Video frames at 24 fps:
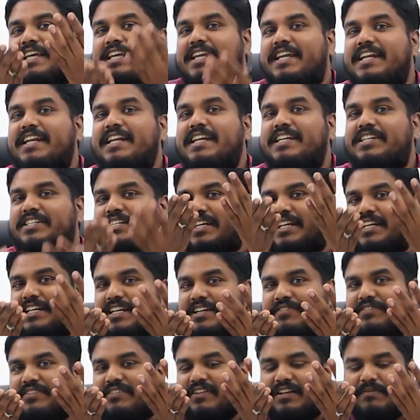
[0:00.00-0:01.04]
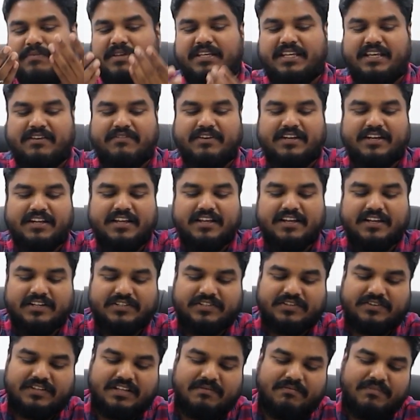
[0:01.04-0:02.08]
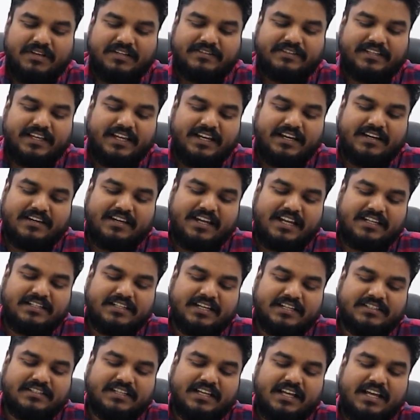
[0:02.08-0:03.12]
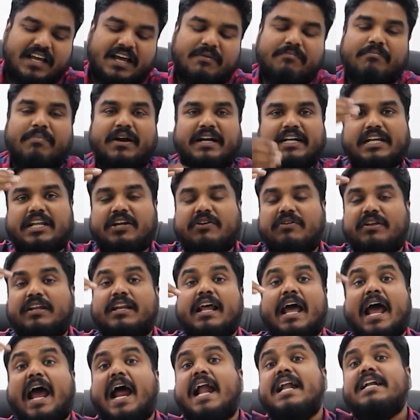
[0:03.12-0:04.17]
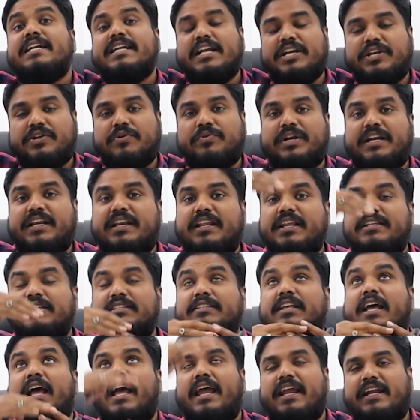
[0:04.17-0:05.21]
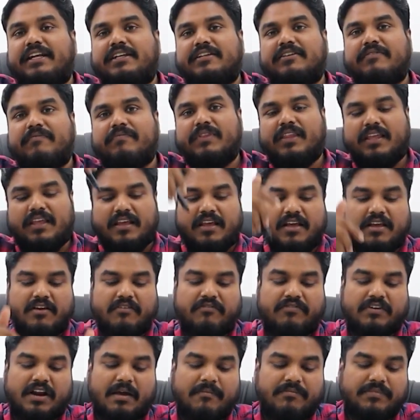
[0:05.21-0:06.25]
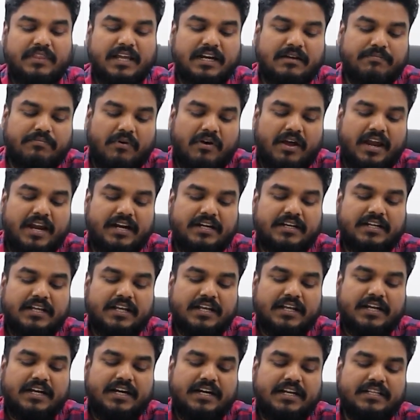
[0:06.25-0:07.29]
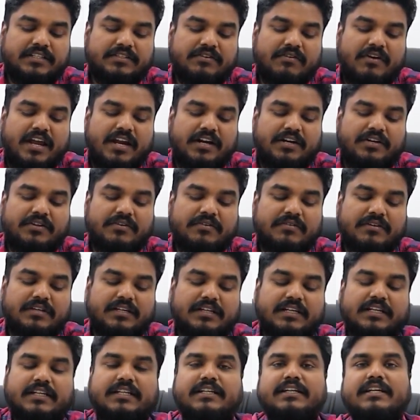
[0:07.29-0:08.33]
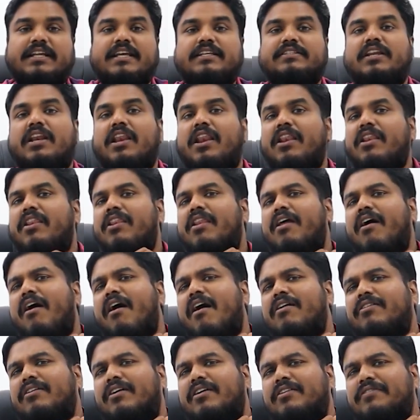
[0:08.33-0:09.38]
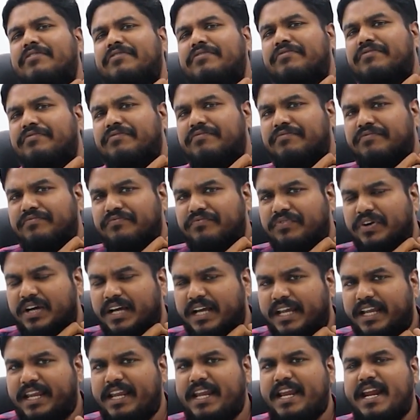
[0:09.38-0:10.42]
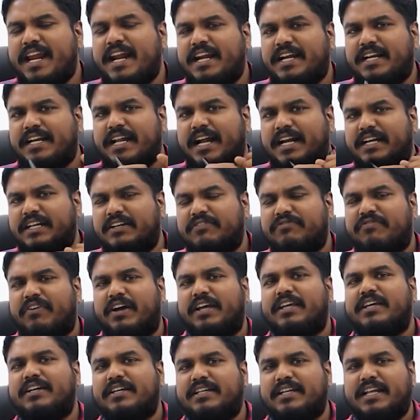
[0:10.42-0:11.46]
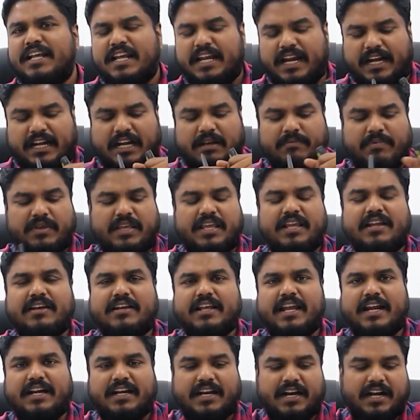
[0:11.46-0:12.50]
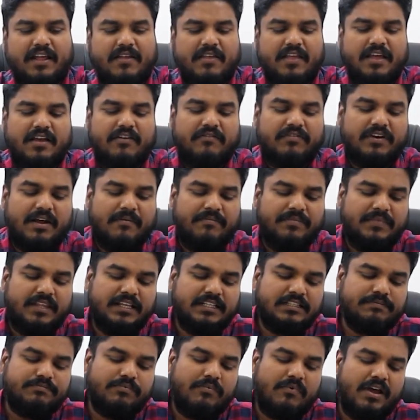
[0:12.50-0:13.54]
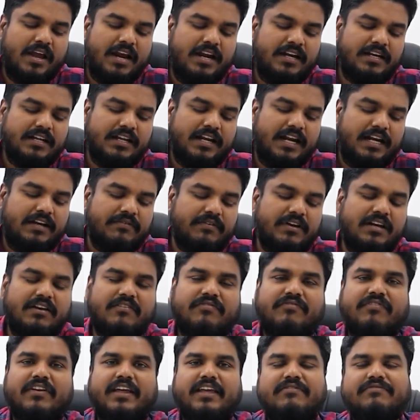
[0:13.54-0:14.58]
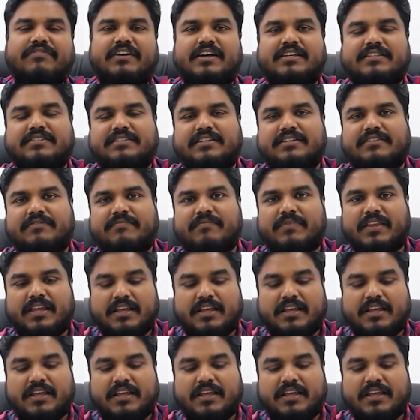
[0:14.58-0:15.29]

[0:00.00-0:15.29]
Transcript: Initial lift will be given. So the missile reaches a particular altitude, it reaches a height. From that point, it is going to release lot of heat and fire, it will be ignited. From this point, it will fly faster.